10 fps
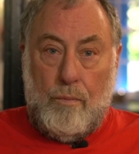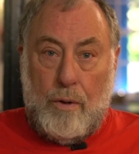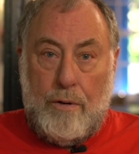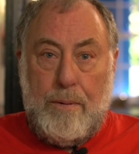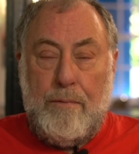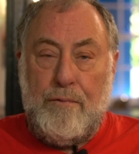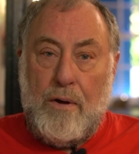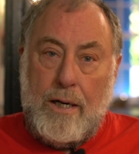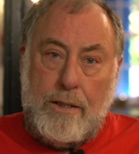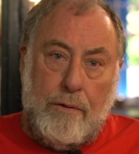We've been
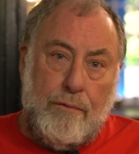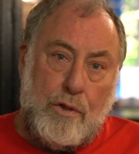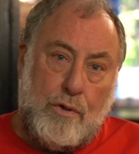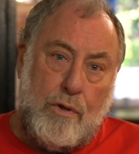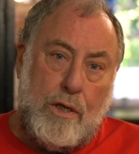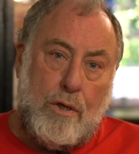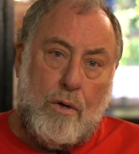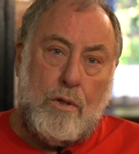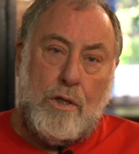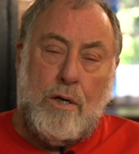fighting for street
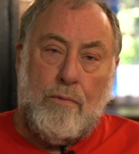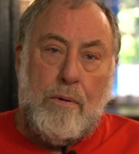dogs in a